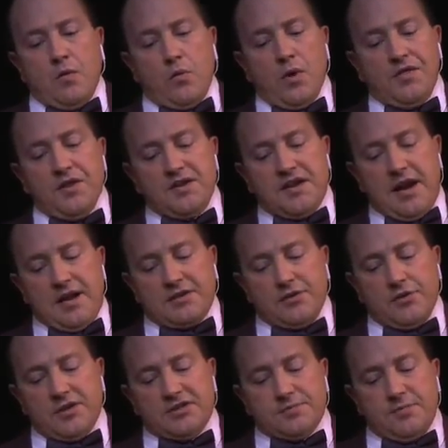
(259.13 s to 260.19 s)
When the
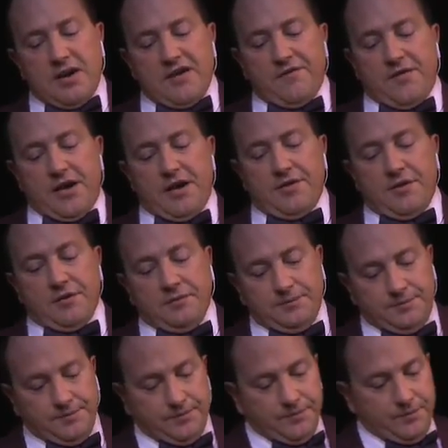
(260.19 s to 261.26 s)
doctor asked my father
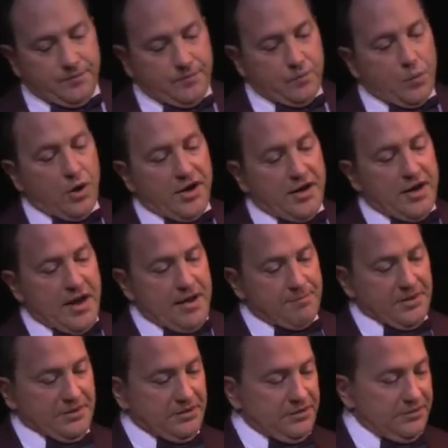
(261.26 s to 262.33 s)
what had
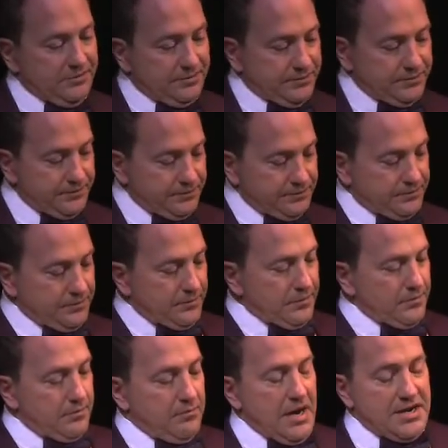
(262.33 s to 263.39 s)
happened,
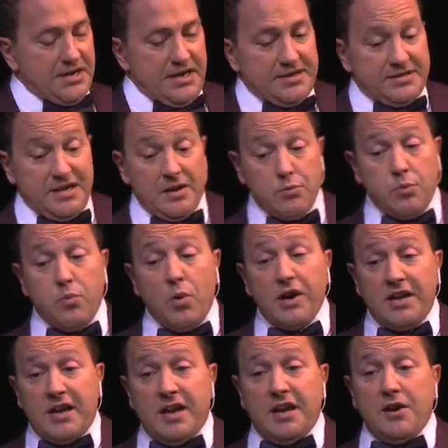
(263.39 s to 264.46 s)
my dad said
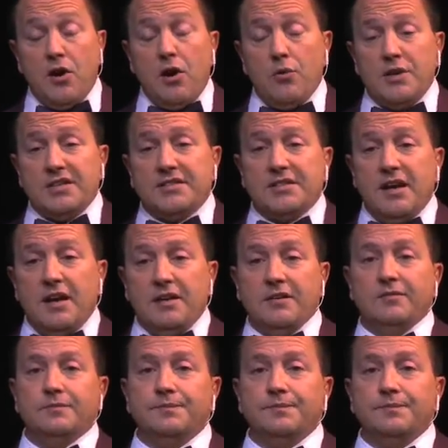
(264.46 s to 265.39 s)
what he had always said: